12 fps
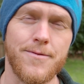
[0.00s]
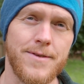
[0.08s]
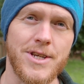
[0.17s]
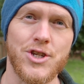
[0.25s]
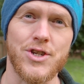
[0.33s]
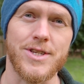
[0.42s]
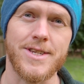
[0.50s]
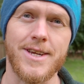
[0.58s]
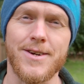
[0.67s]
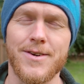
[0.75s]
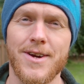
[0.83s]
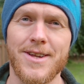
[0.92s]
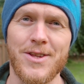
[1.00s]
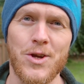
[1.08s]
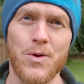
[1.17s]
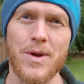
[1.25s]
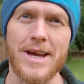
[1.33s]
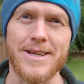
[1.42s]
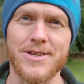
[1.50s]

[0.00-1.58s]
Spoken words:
finches here in the UK,